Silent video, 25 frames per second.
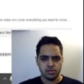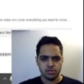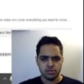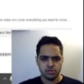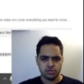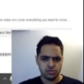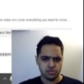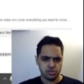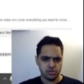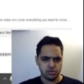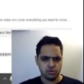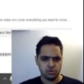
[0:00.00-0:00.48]

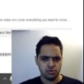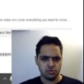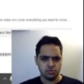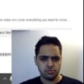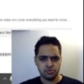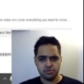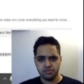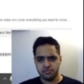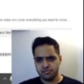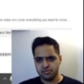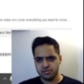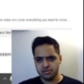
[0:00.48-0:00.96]
So
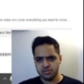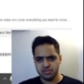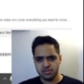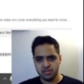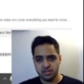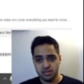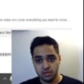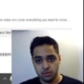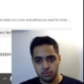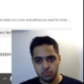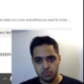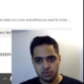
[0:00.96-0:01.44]
the first
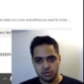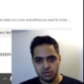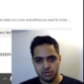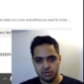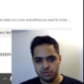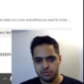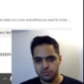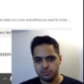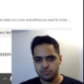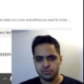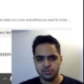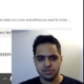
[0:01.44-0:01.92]
thing you want to
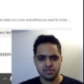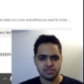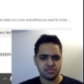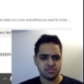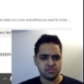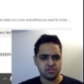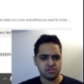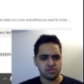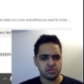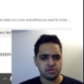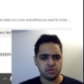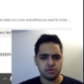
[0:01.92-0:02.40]
do is
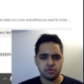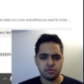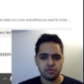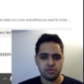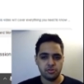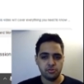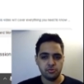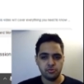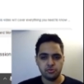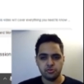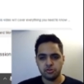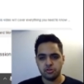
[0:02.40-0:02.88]
just go to
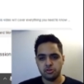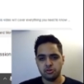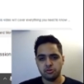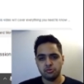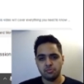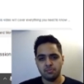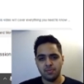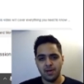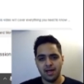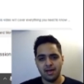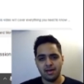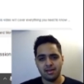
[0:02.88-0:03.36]

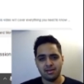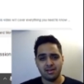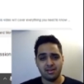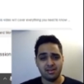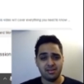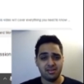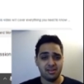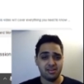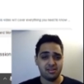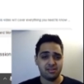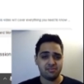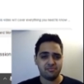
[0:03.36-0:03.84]
YouTube and
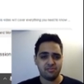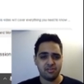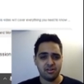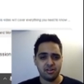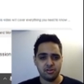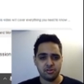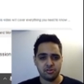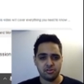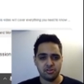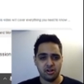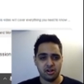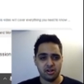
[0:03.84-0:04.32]
identify
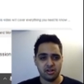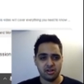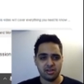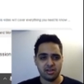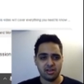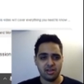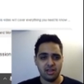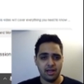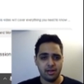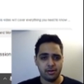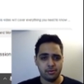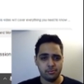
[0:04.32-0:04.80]
your target
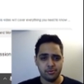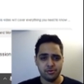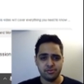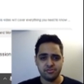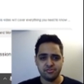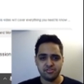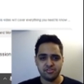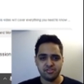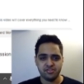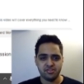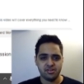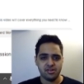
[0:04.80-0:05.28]

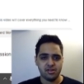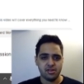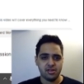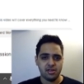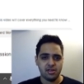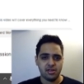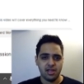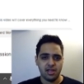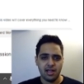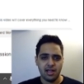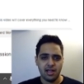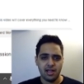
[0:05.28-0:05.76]
language
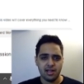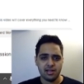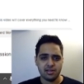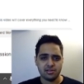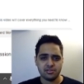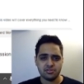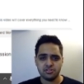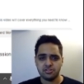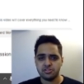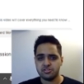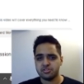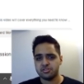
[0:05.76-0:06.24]

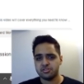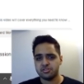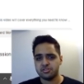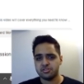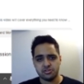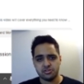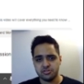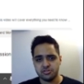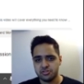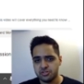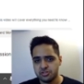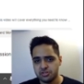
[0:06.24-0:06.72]
and just
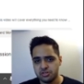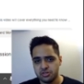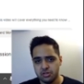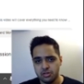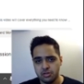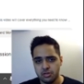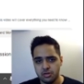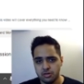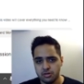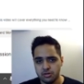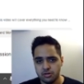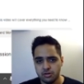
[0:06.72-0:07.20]
search
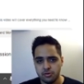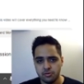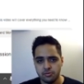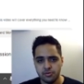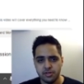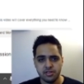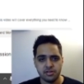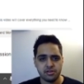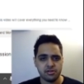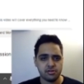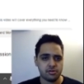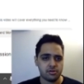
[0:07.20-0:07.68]
learn
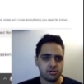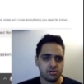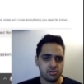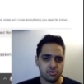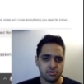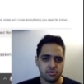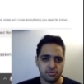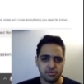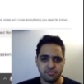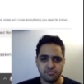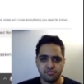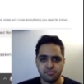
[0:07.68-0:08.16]
Korean or
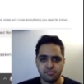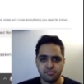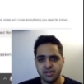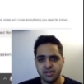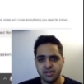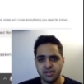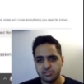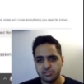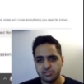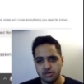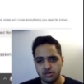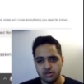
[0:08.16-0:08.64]
learn
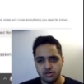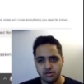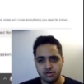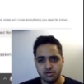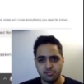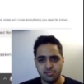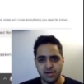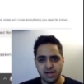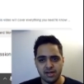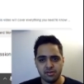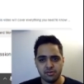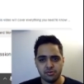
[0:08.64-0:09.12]
French or
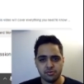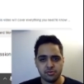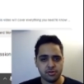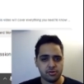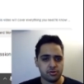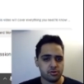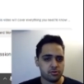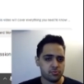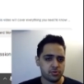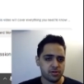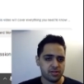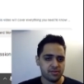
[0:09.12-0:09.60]
learn Mandarin
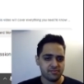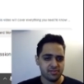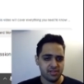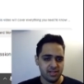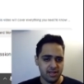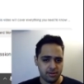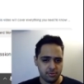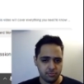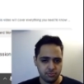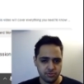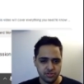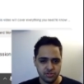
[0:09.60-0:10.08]
or whatever
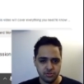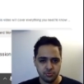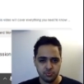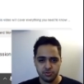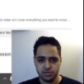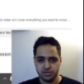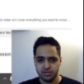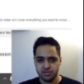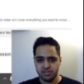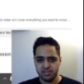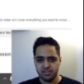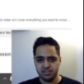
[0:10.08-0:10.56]
language you
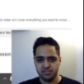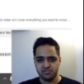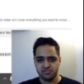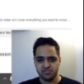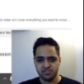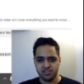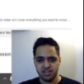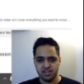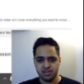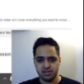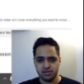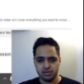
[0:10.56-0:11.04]
want to
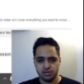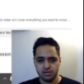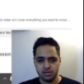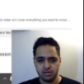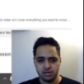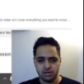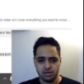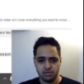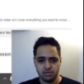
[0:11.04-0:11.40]
teach, and